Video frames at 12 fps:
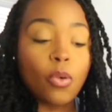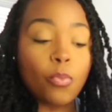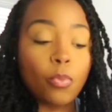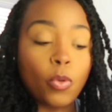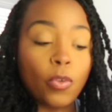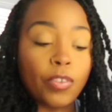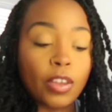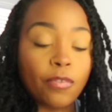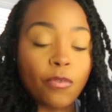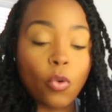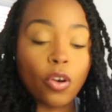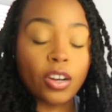moving
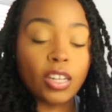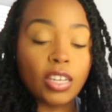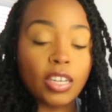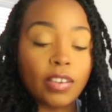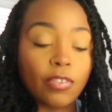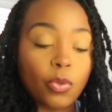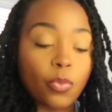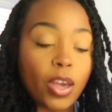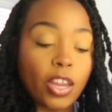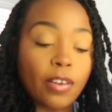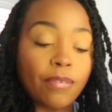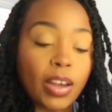forward in a different
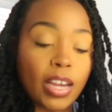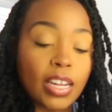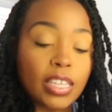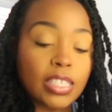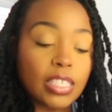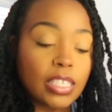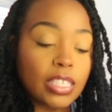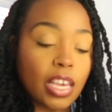way your finances